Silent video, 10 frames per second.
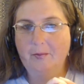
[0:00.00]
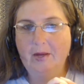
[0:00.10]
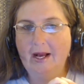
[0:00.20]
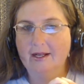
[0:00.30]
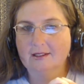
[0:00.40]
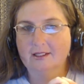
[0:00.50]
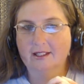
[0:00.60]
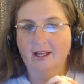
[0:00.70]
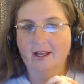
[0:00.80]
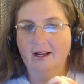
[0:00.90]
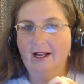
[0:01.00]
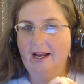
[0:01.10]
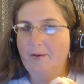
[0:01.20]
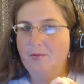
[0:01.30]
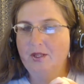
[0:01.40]
back to that
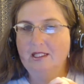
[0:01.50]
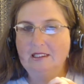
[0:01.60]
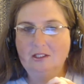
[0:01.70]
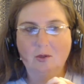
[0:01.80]
happily,